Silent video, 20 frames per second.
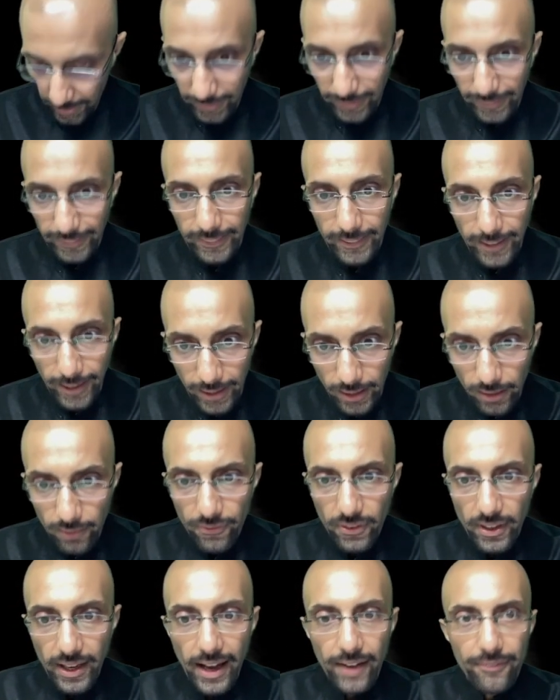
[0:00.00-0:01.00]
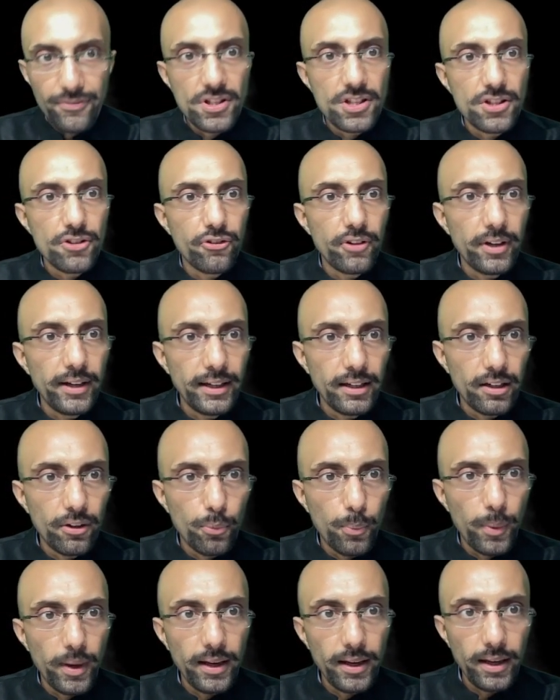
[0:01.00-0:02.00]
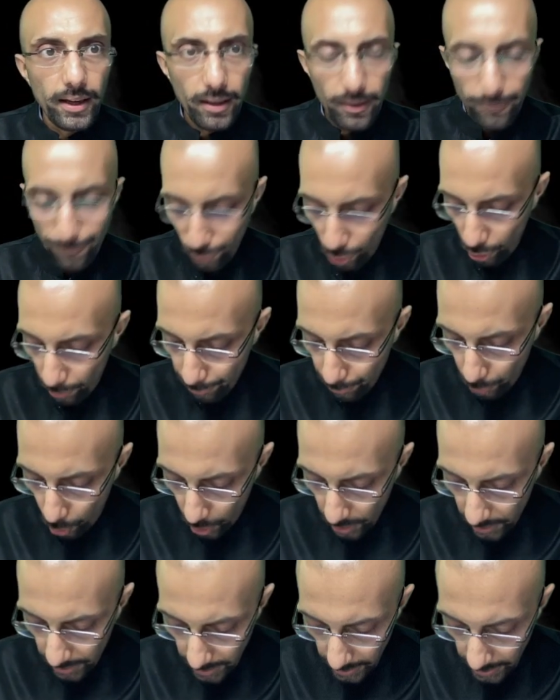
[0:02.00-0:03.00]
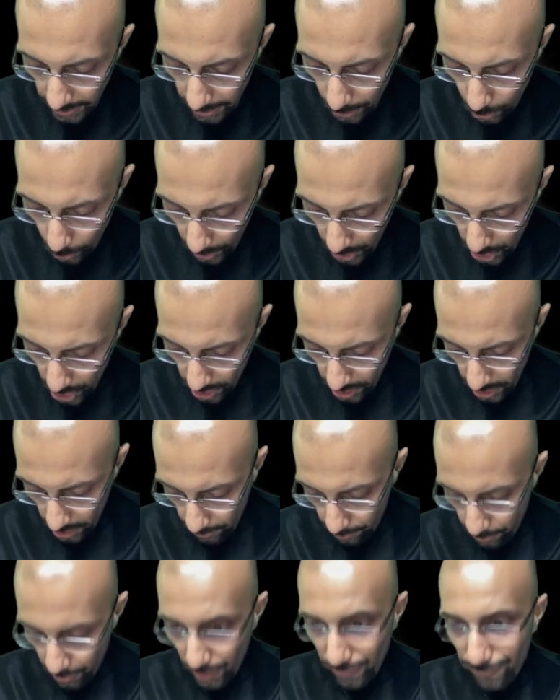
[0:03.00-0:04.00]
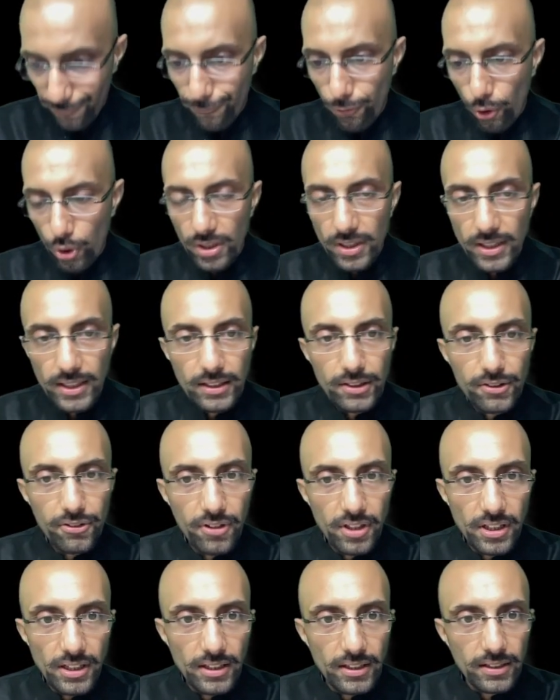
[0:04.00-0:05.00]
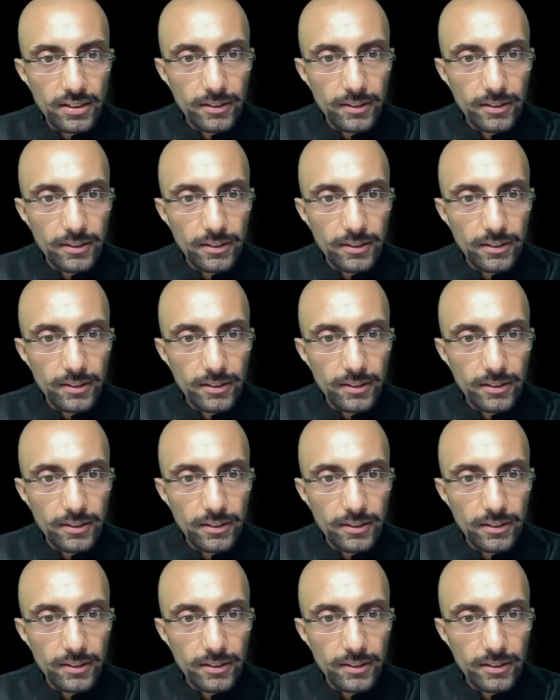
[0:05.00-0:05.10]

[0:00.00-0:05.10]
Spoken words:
Then we have straight away from Polity question number 43.